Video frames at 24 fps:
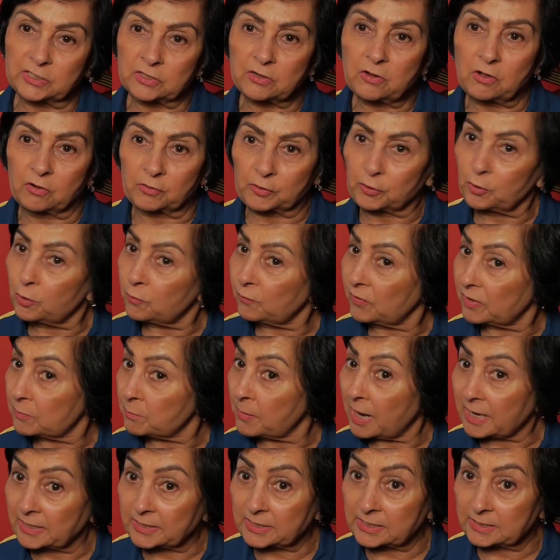along, no one
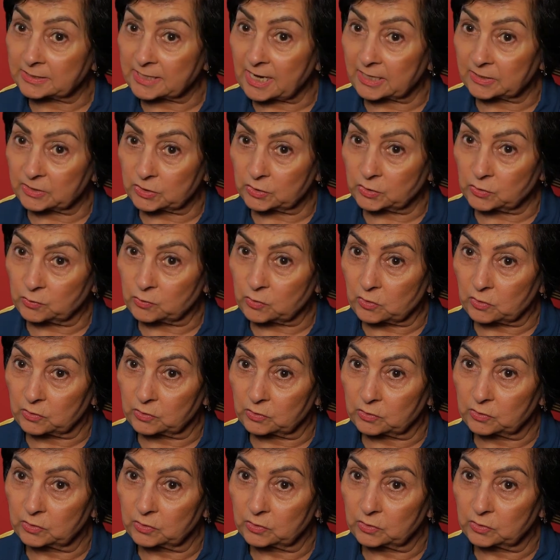minded that at all.